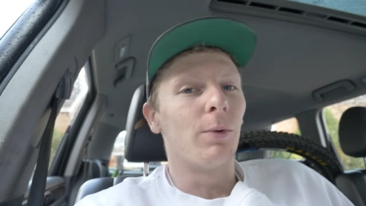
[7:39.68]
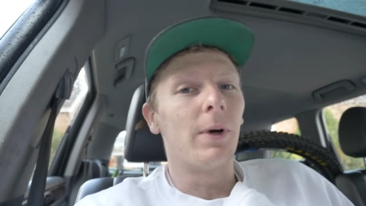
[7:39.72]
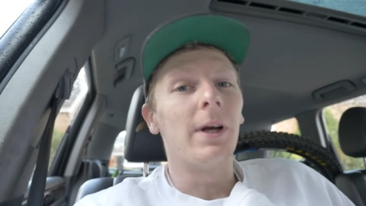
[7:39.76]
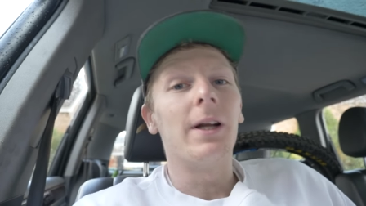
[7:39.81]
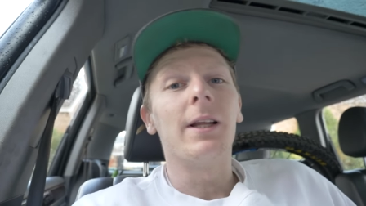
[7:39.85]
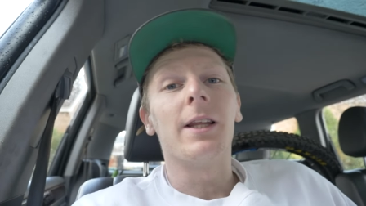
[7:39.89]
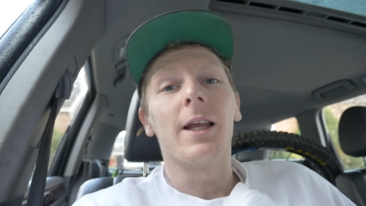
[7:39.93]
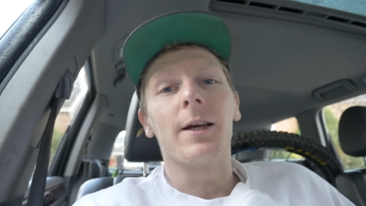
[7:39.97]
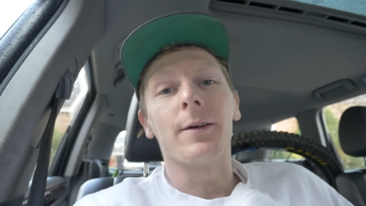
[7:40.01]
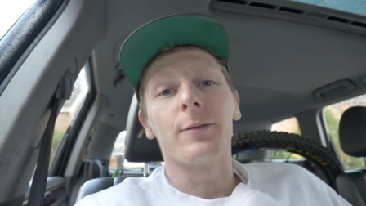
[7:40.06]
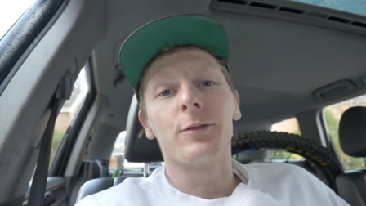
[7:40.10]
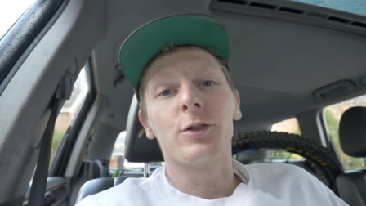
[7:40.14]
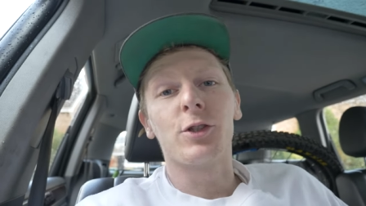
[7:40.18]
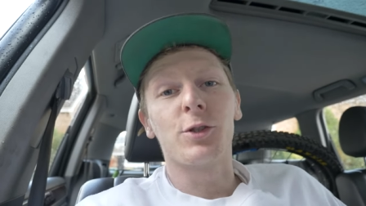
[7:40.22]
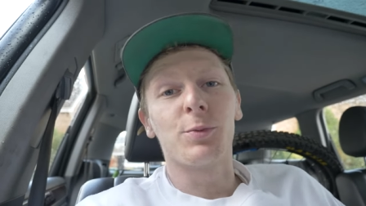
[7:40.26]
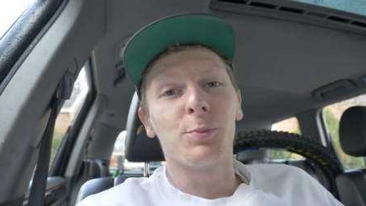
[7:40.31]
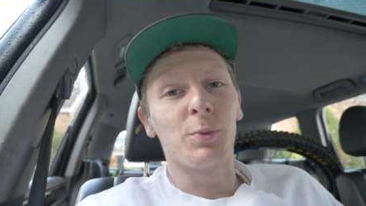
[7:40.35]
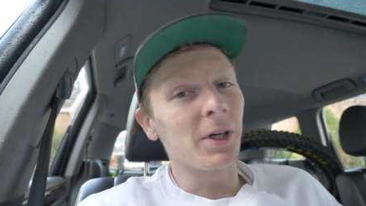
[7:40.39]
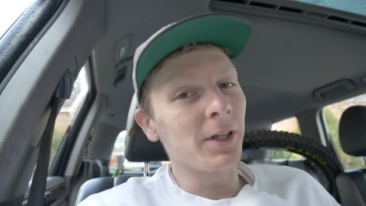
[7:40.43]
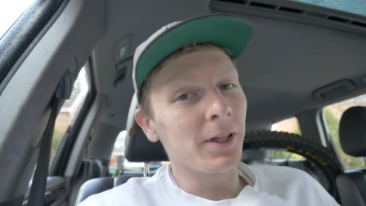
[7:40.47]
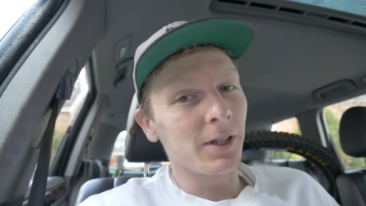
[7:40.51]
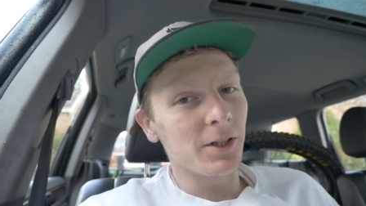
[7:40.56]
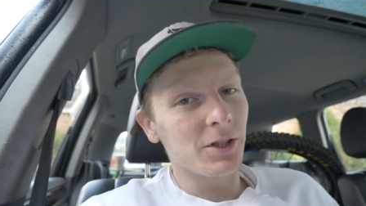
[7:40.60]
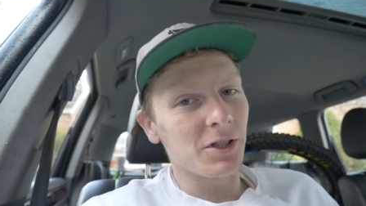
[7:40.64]
rear left
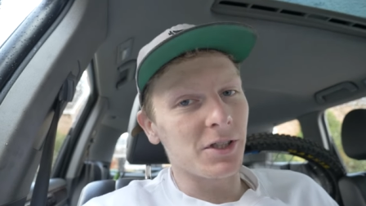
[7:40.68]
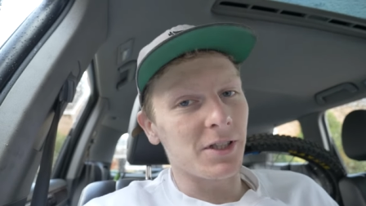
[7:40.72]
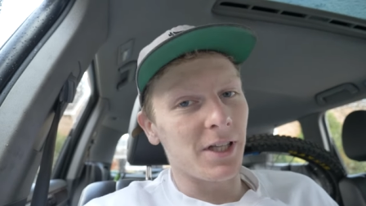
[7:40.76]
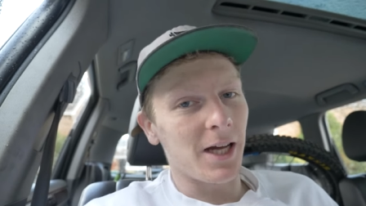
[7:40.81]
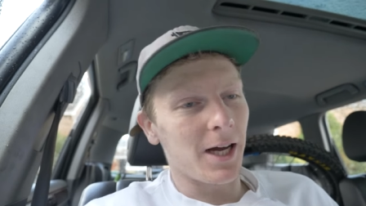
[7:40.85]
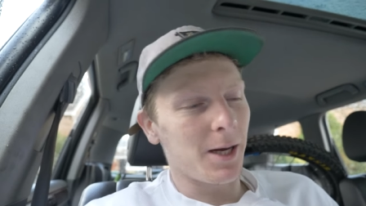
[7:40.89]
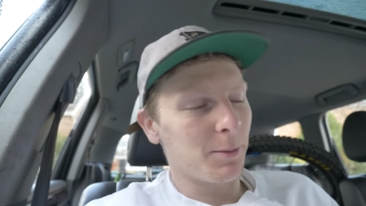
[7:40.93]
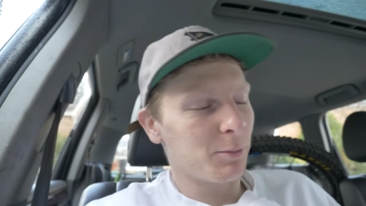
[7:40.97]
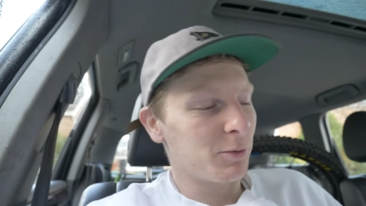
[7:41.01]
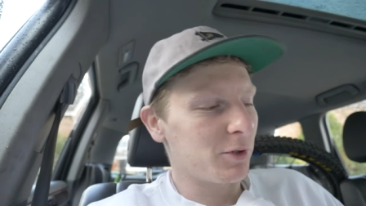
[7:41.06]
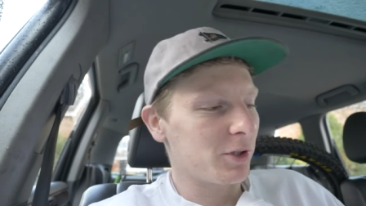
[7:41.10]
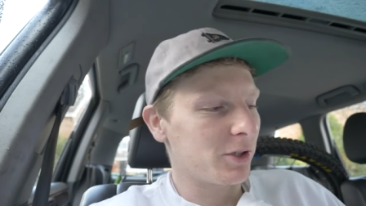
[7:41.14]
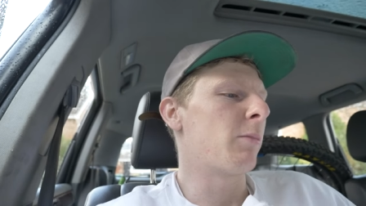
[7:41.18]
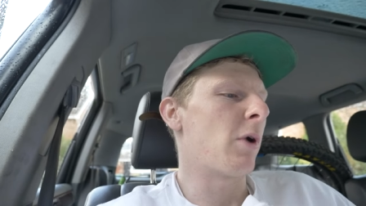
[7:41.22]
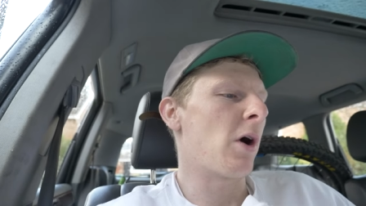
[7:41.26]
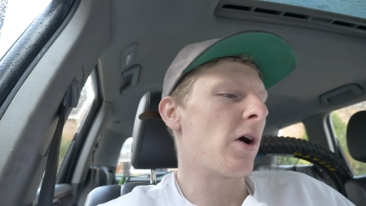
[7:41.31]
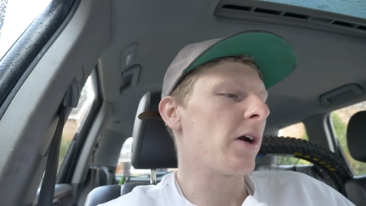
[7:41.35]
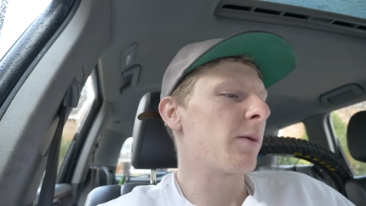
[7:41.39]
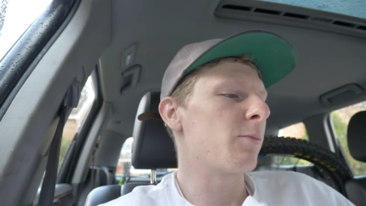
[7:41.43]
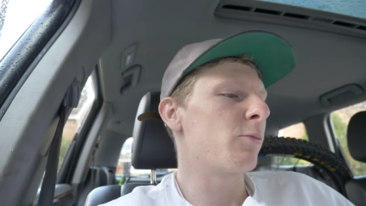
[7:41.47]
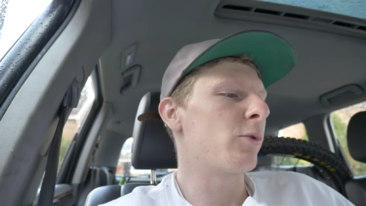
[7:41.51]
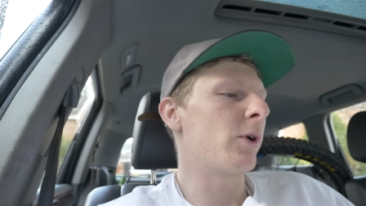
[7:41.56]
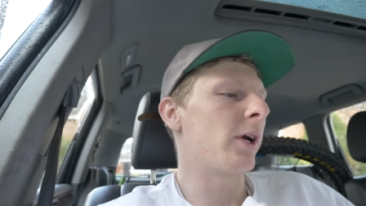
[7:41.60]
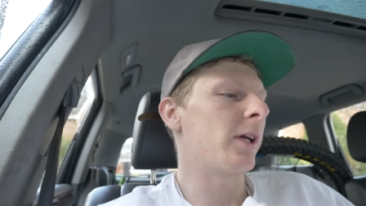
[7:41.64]
spring has snapped.
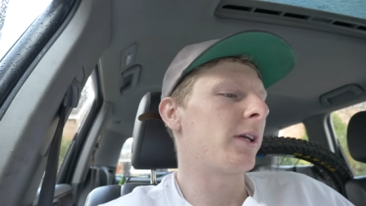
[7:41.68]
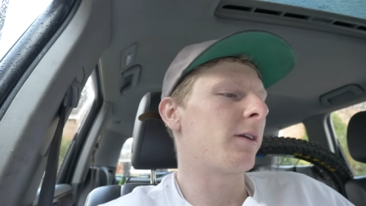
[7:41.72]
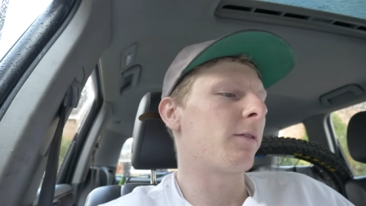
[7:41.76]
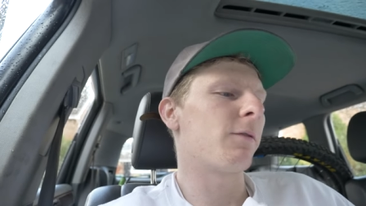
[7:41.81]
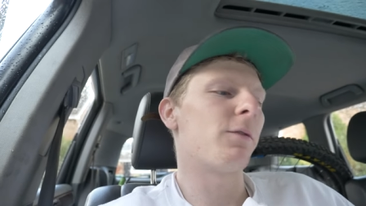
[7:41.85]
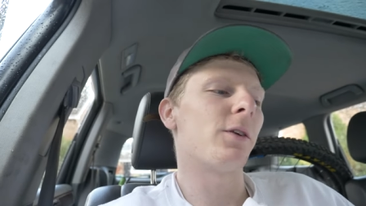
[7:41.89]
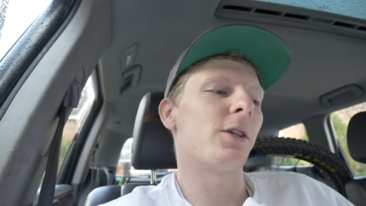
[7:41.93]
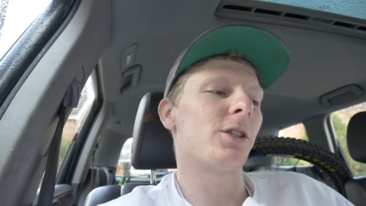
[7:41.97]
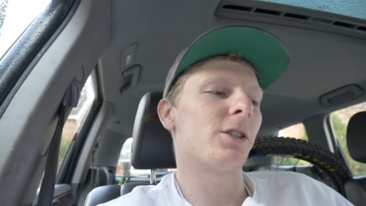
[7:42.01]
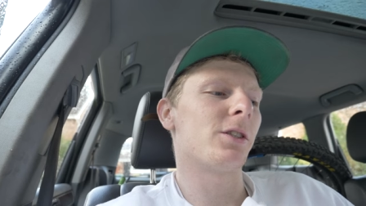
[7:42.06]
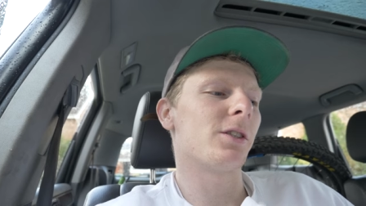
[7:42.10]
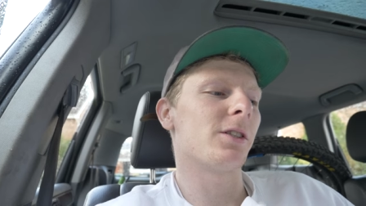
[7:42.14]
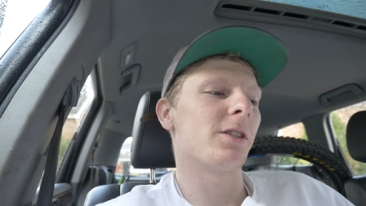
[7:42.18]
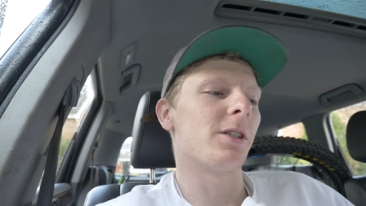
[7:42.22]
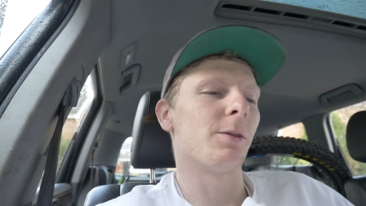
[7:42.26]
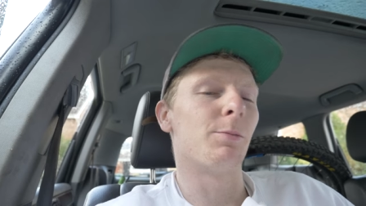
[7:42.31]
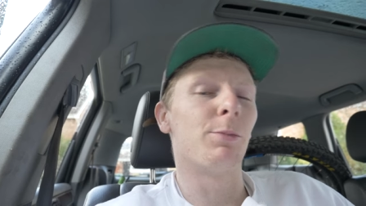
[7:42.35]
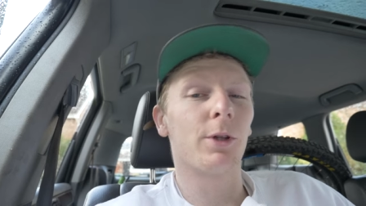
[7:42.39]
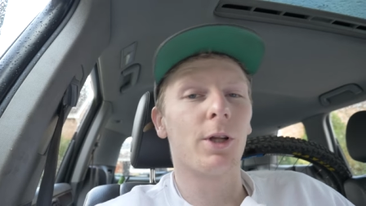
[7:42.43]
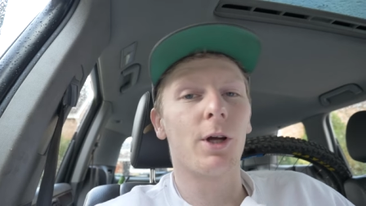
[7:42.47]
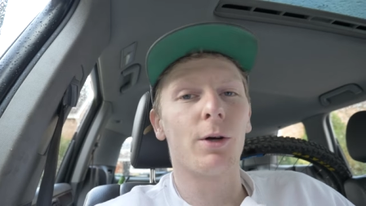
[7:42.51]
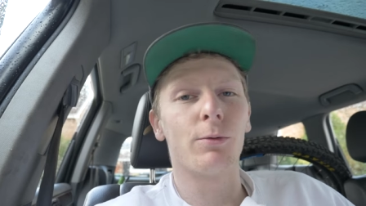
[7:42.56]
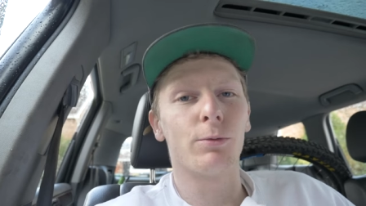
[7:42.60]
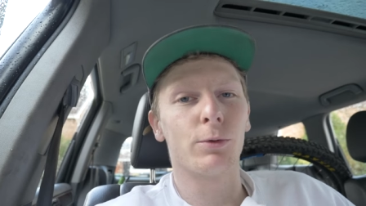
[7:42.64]
Parking brake efficiency
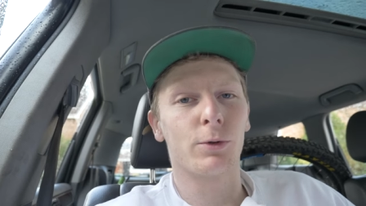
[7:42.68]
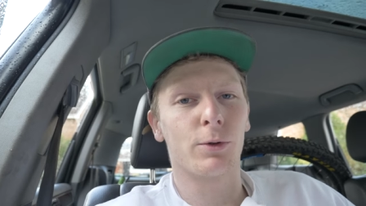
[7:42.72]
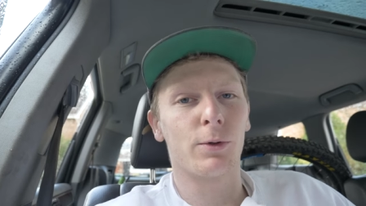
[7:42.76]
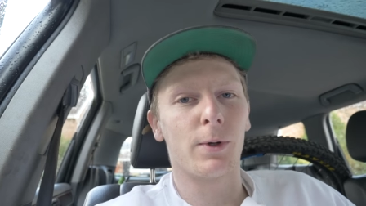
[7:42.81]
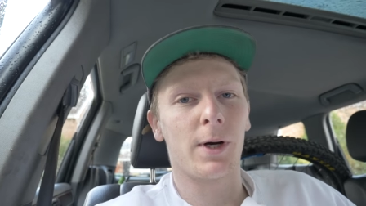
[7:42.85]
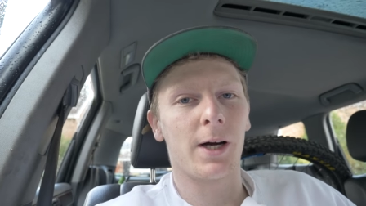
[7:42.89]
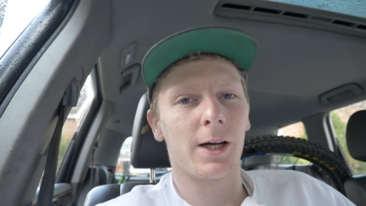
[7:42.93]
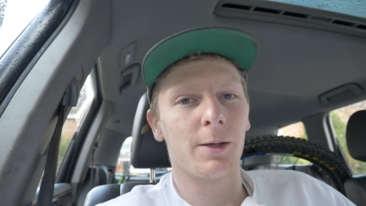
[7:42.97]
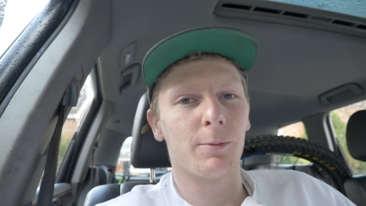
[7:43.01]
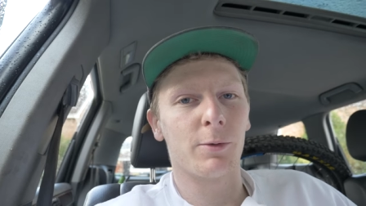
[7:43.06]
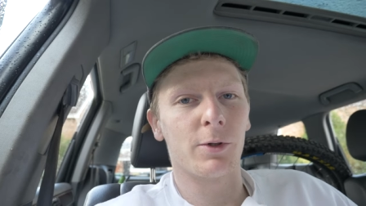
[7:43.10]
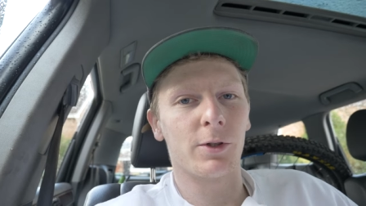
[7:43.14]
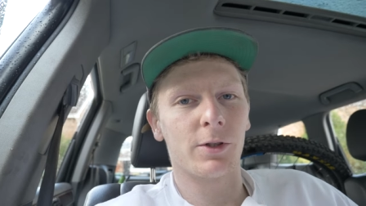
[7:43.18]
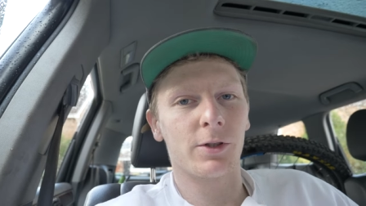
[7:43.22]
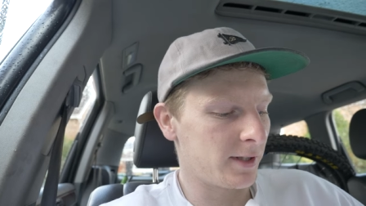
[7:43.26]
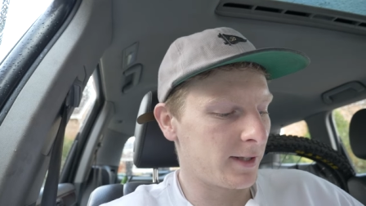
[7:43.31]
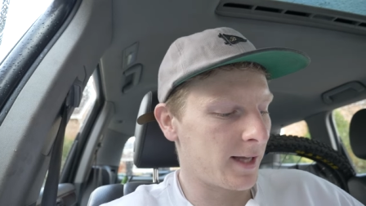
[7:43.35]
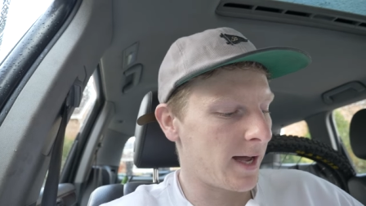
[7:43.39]
below requirement.